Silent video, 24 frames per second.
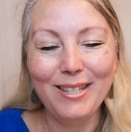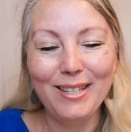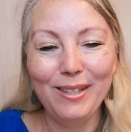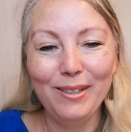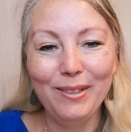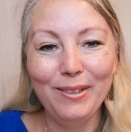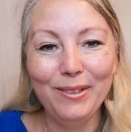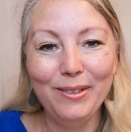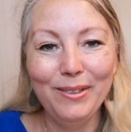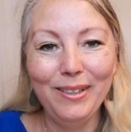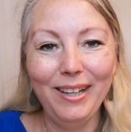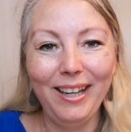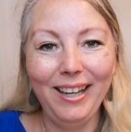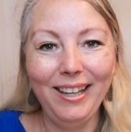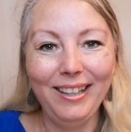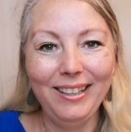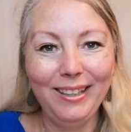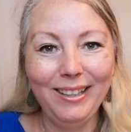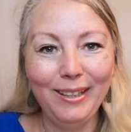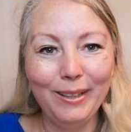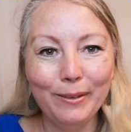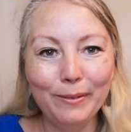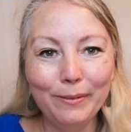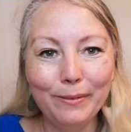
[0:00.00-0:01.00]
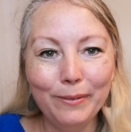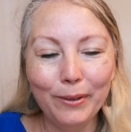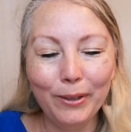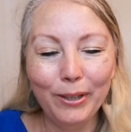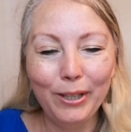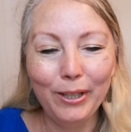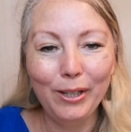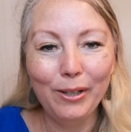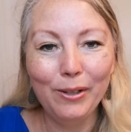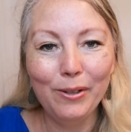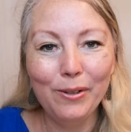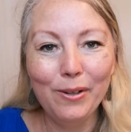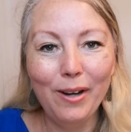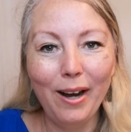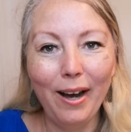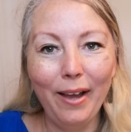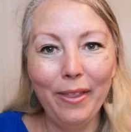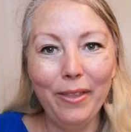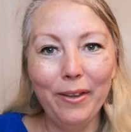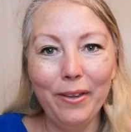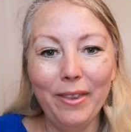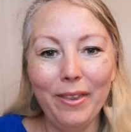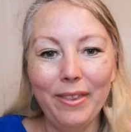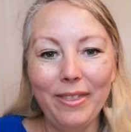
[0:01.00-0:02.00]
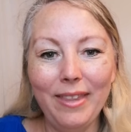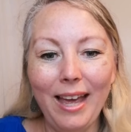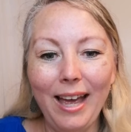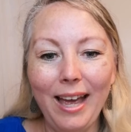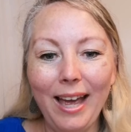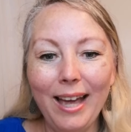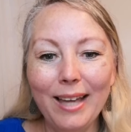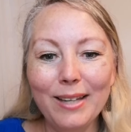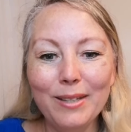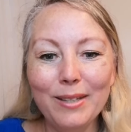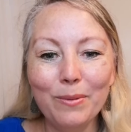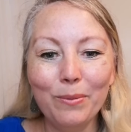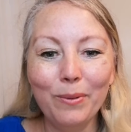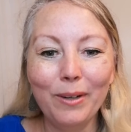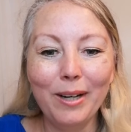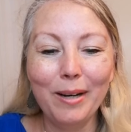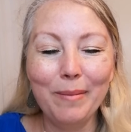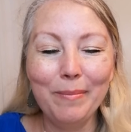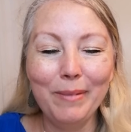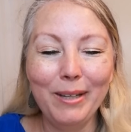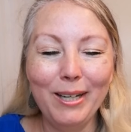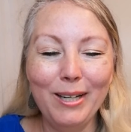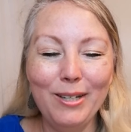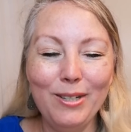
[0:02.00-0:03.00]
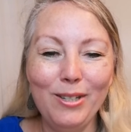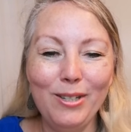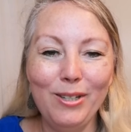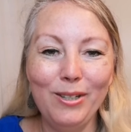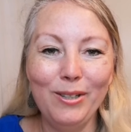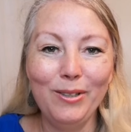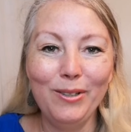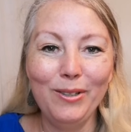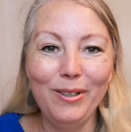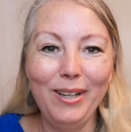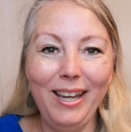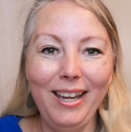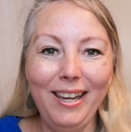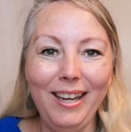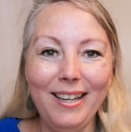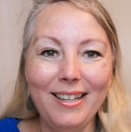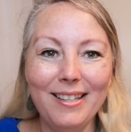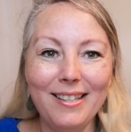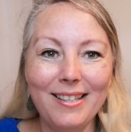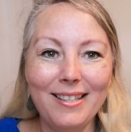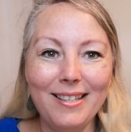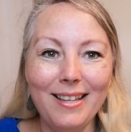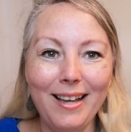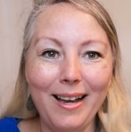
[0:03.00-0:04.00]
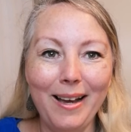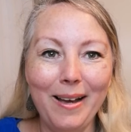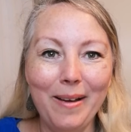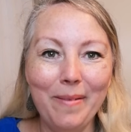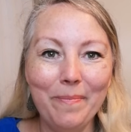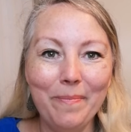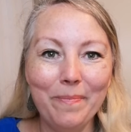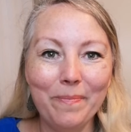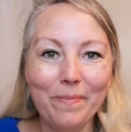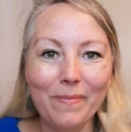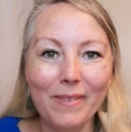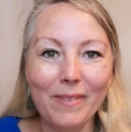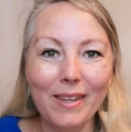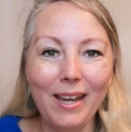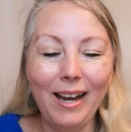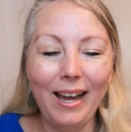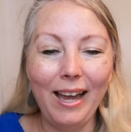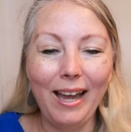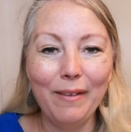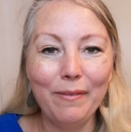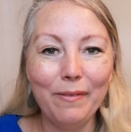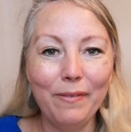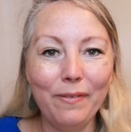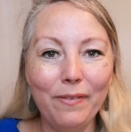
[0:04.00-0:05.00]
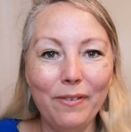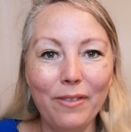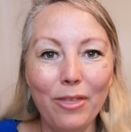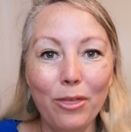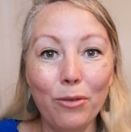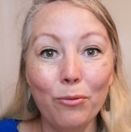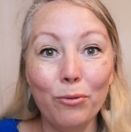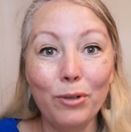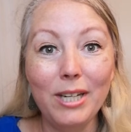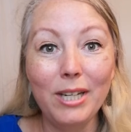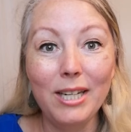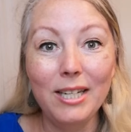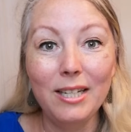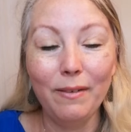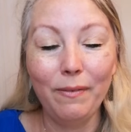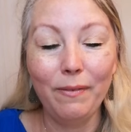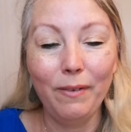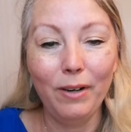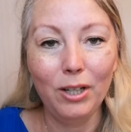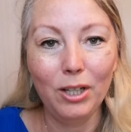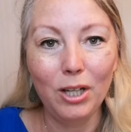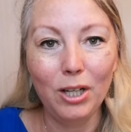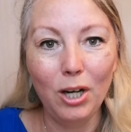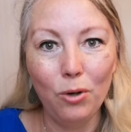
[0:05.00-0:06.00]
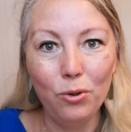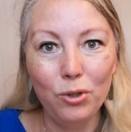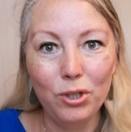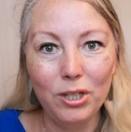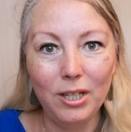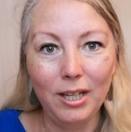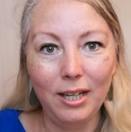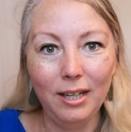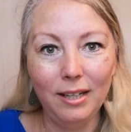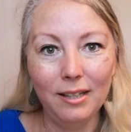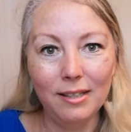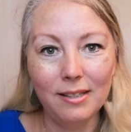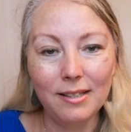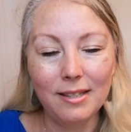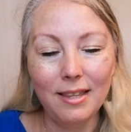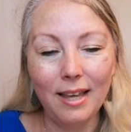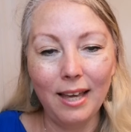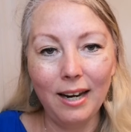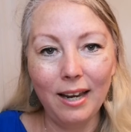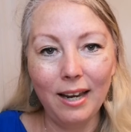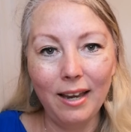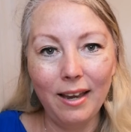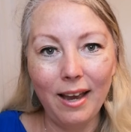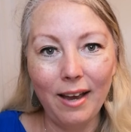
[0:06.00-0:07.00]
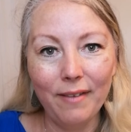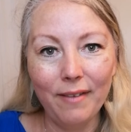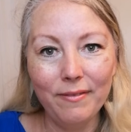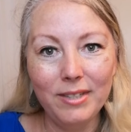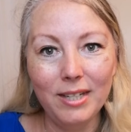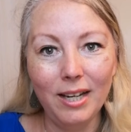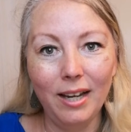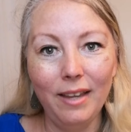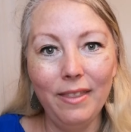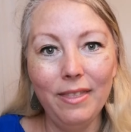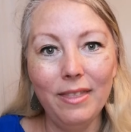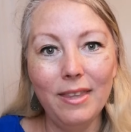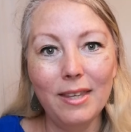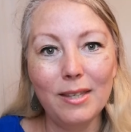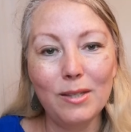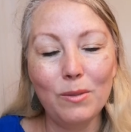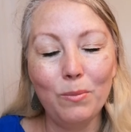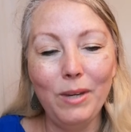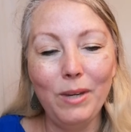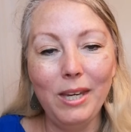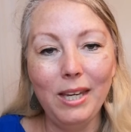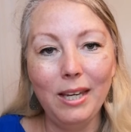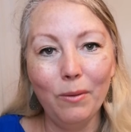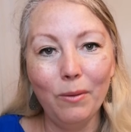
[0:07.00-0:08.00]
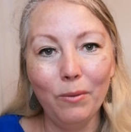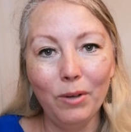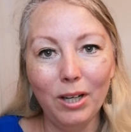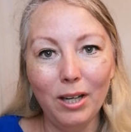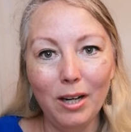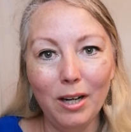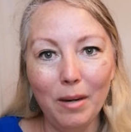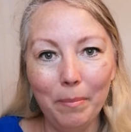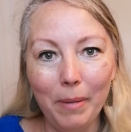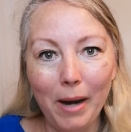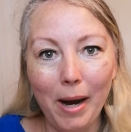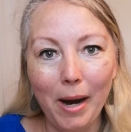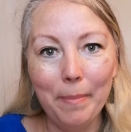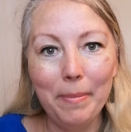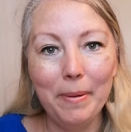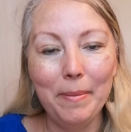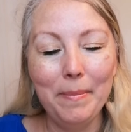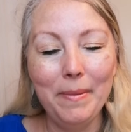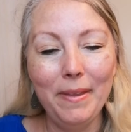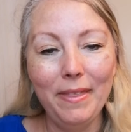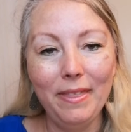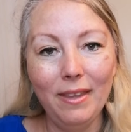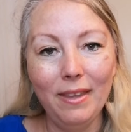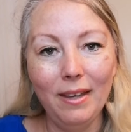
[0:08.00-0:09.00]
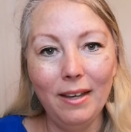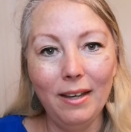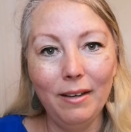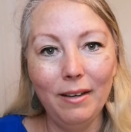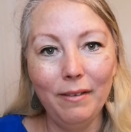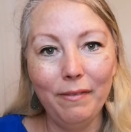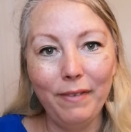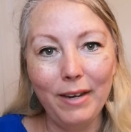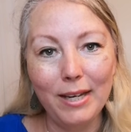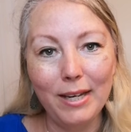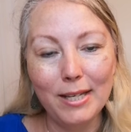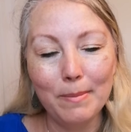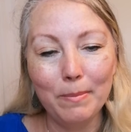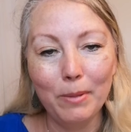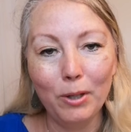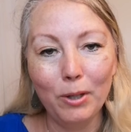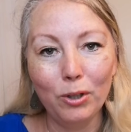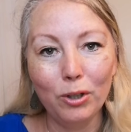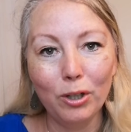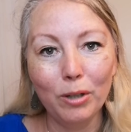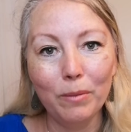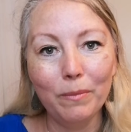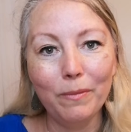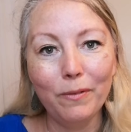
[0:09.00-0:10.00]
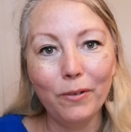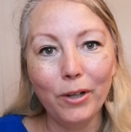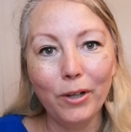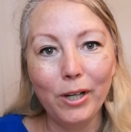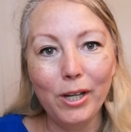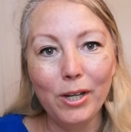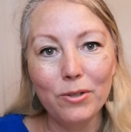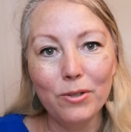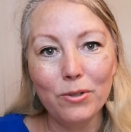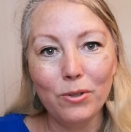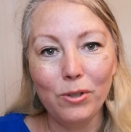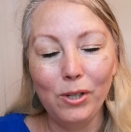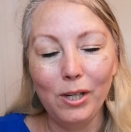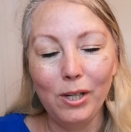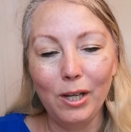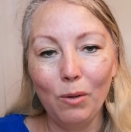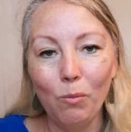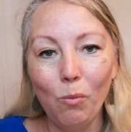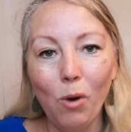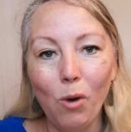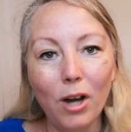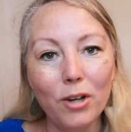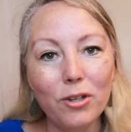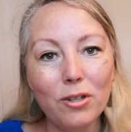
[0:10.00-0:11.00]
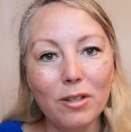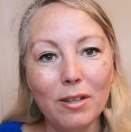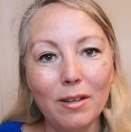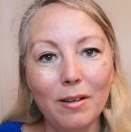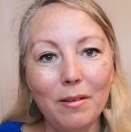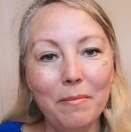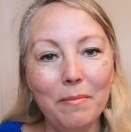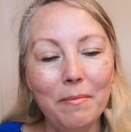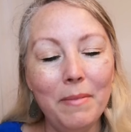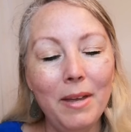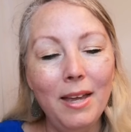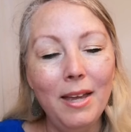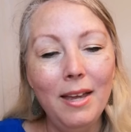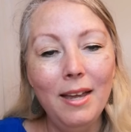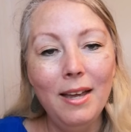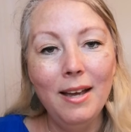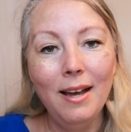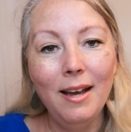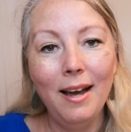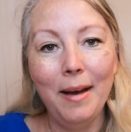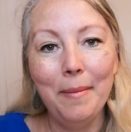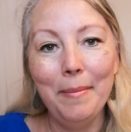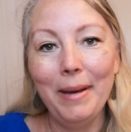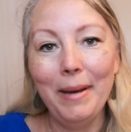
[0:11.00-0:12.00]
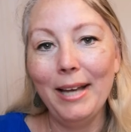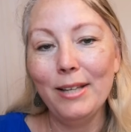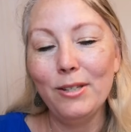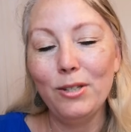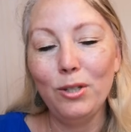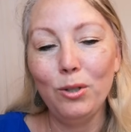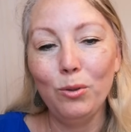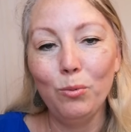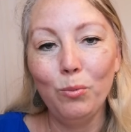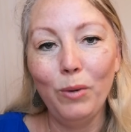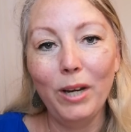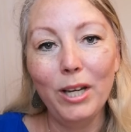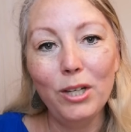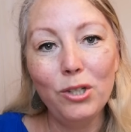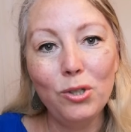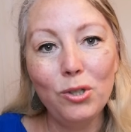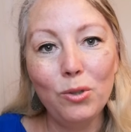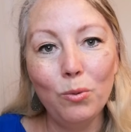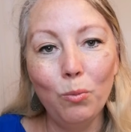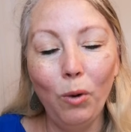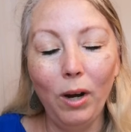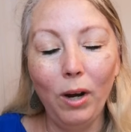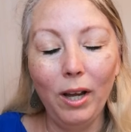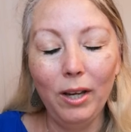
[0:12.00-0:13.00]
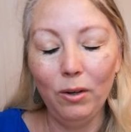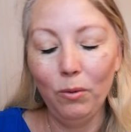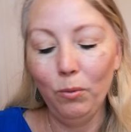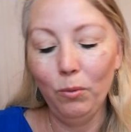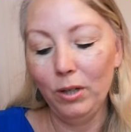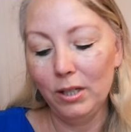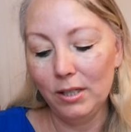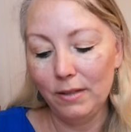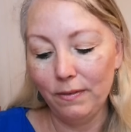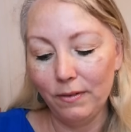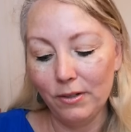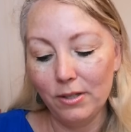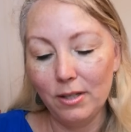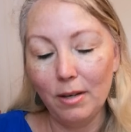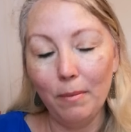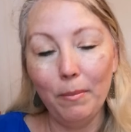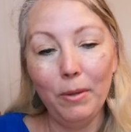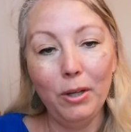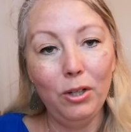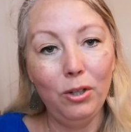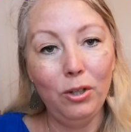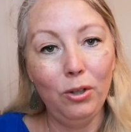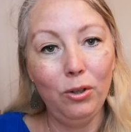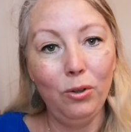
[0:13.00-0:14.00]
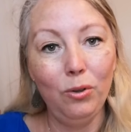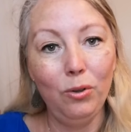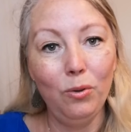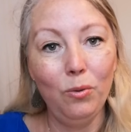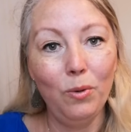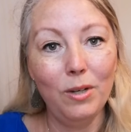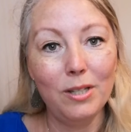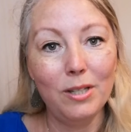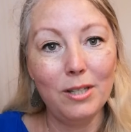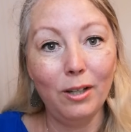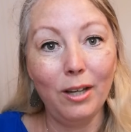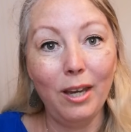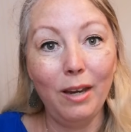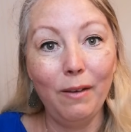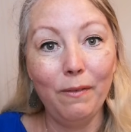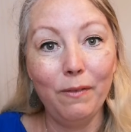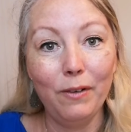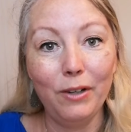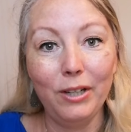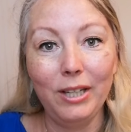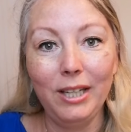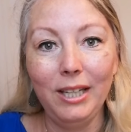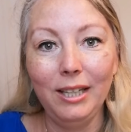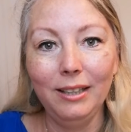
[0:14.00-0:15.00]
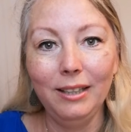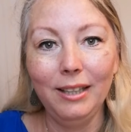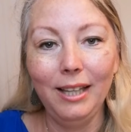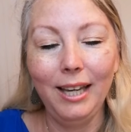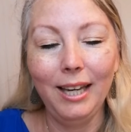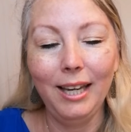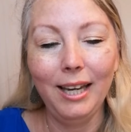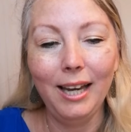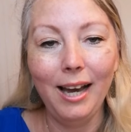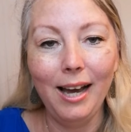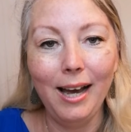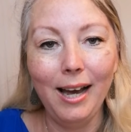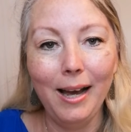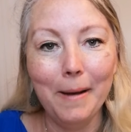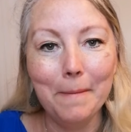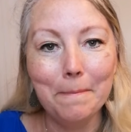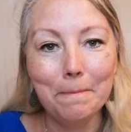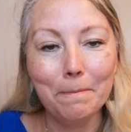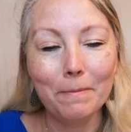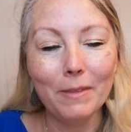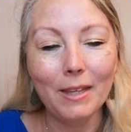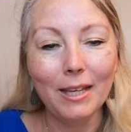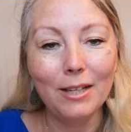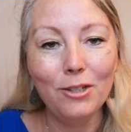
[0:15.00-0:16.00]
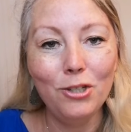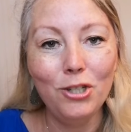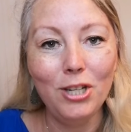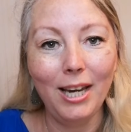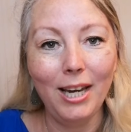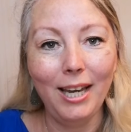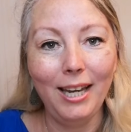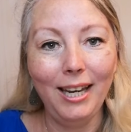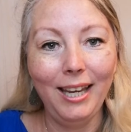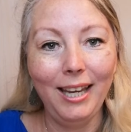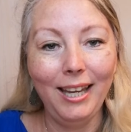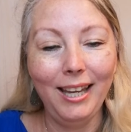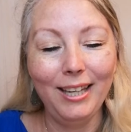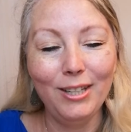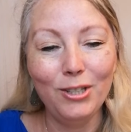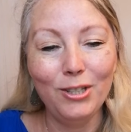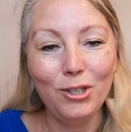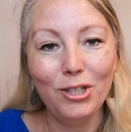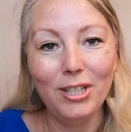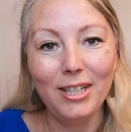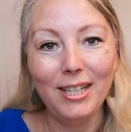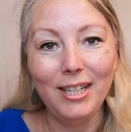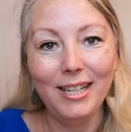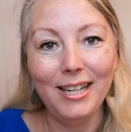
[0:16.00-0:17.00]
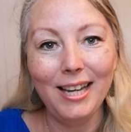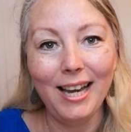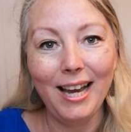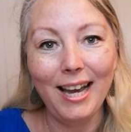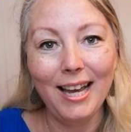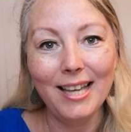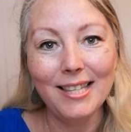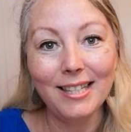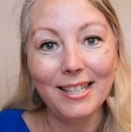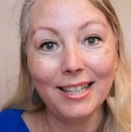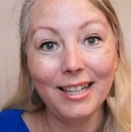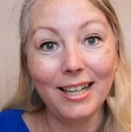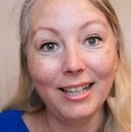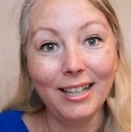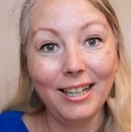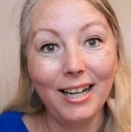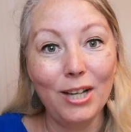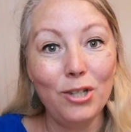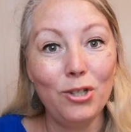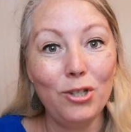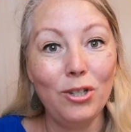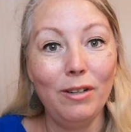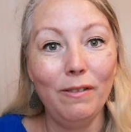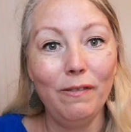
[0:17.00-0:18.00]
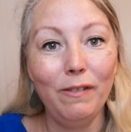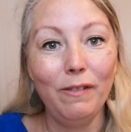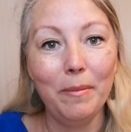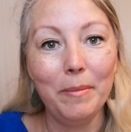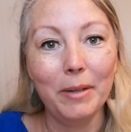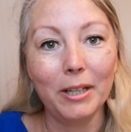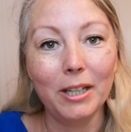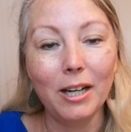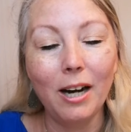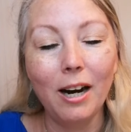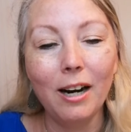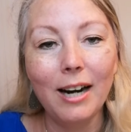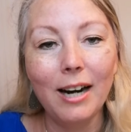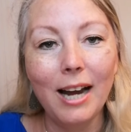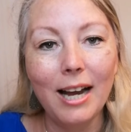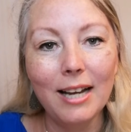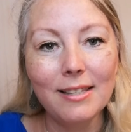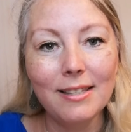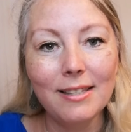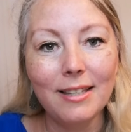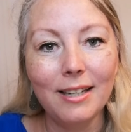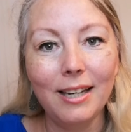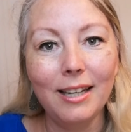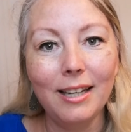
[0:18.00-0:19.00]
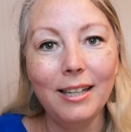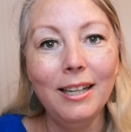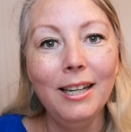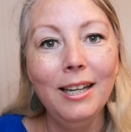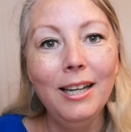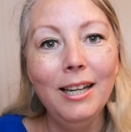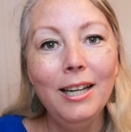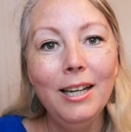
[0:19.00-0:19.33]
too and here for you. Other than that, what I'm going to do is um, I have three different coachings that I have done this week, and we're going to pop them in the Facebook group for you so you can watch them um, as you wish. One was for someone who was looking for healing, um, Janet, and she has a concussion from a car accident.